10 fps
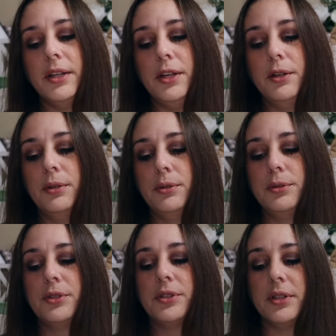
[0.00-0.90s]

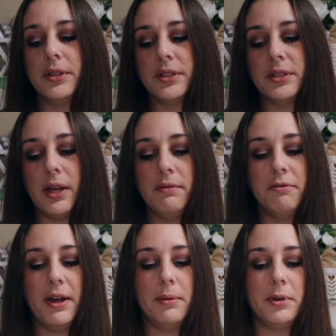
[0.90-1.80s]
used the same
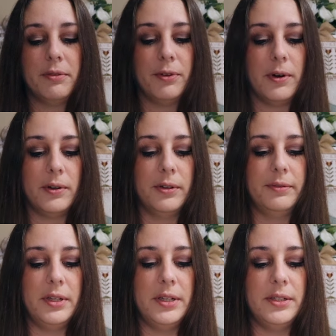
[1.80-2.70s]
fabric for all
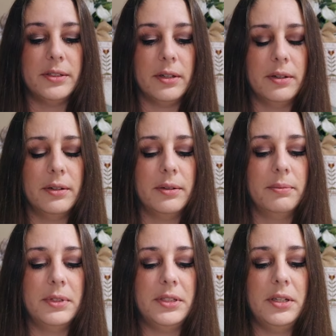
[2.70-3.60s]
of these.
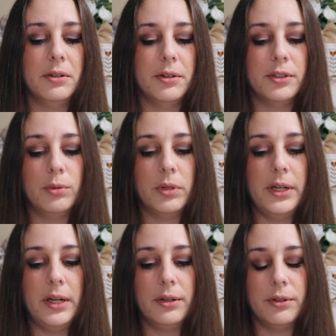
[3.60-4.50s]
It's either a
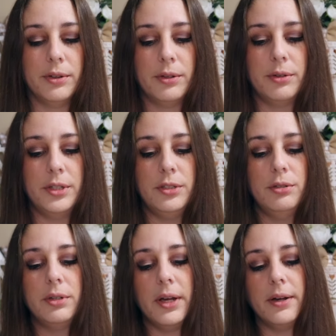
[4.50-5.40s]
28 or a 32
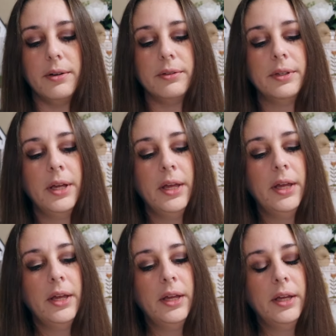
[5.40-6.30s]
count.
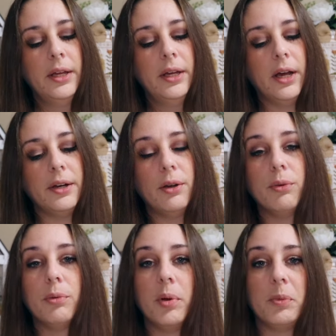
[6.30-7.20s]
I don't
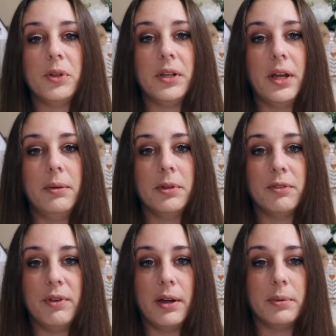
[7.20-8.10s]
remember the name of the
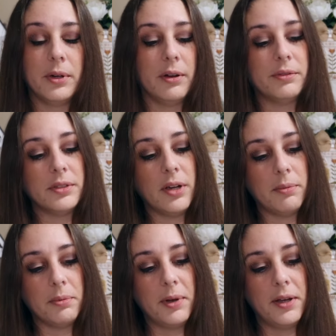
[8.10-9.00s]
fabric off the
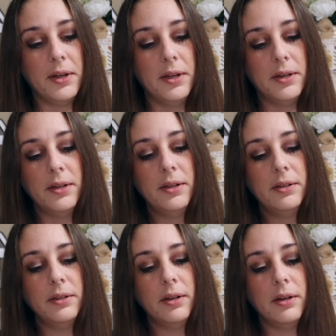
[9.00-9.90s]
top of my head.
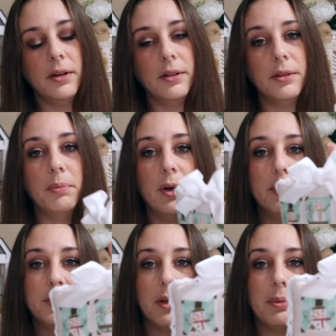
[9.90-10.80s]
The
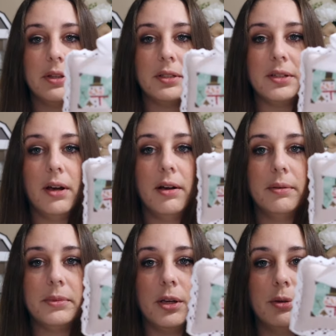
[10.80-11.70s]
bows up at the
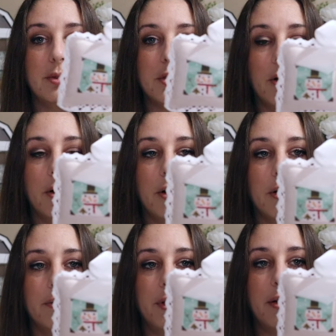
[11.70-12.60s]
top, those
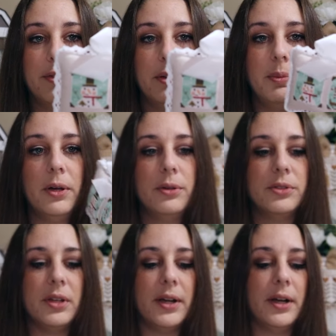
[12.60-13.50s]
are velvet
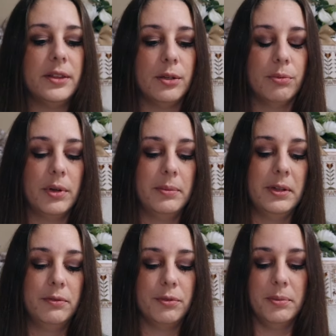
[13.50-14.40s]
bows. I got the
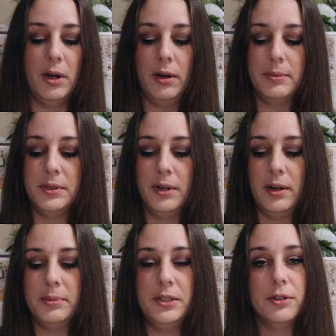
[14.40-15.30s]
ribbon from Hobby
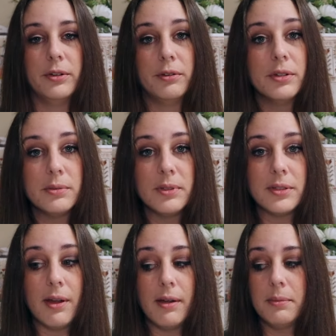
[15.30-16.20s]
Lobby during Christmas
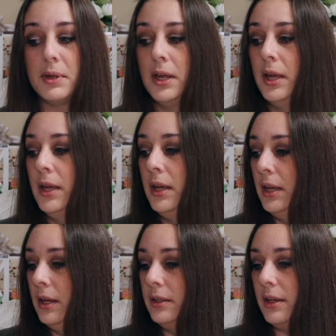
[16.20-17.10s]
time.
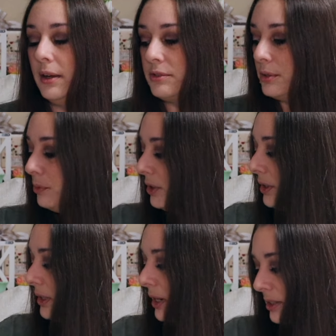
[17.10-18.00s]
They have some
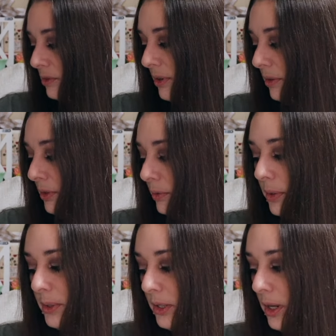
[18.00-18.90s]
really nice velvet
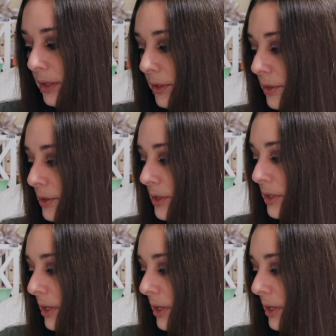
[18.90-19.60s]
ribbon colors.